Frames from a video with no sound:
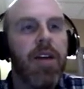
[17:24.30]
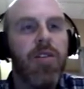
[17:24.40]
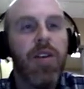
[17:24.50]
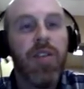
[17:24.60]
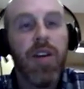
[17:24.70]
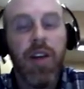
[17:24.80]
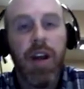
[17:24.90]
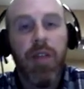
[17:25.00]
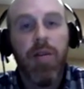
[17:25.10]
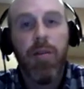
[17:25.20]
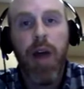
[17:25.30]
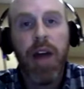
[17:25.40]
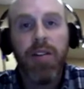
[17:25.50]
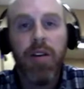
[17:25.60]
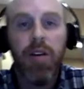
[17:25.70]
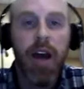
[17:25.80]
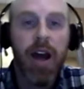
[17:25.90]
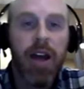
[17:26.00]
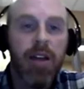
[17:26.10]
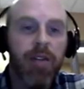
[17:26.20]
Just as kind of a practical
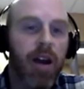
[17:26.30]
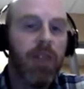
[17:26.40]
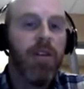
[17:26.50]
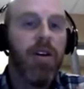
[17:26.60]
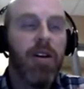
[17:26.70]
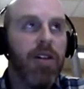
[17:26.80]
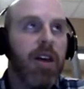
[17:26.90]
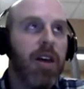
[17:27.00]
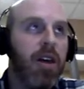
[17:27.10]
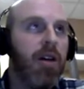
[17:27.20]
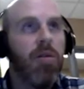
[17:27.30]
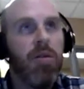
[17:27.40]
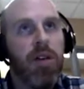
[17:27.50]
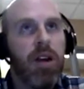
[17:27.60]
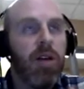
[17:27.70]
guide, if you're out there and you're thinking, oh,